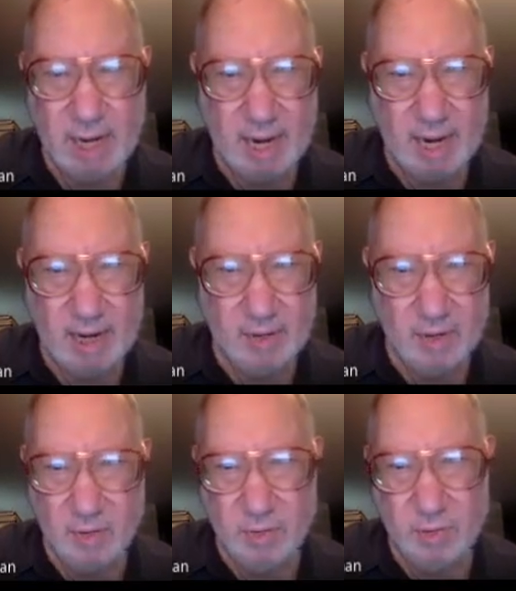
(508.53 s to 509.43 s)
And
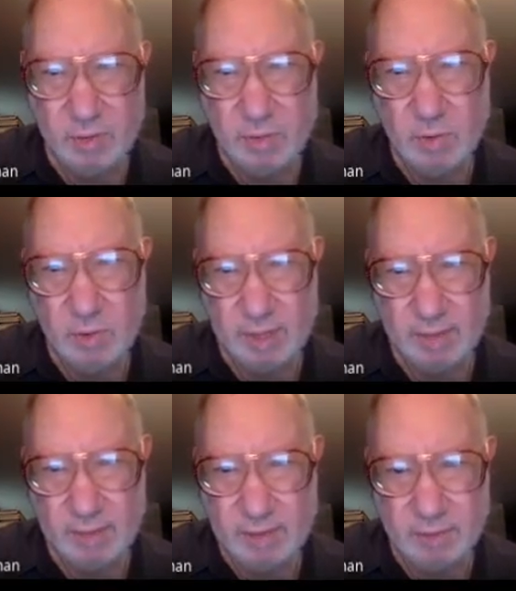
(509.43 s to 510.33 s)
you smooth it
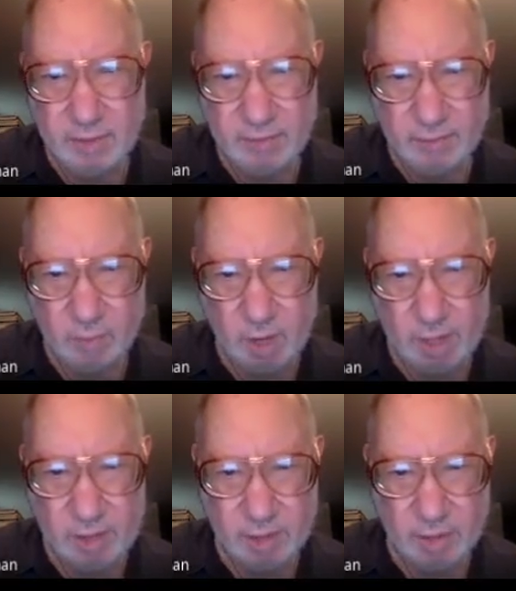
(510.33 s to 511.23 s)
in the 2 different ways,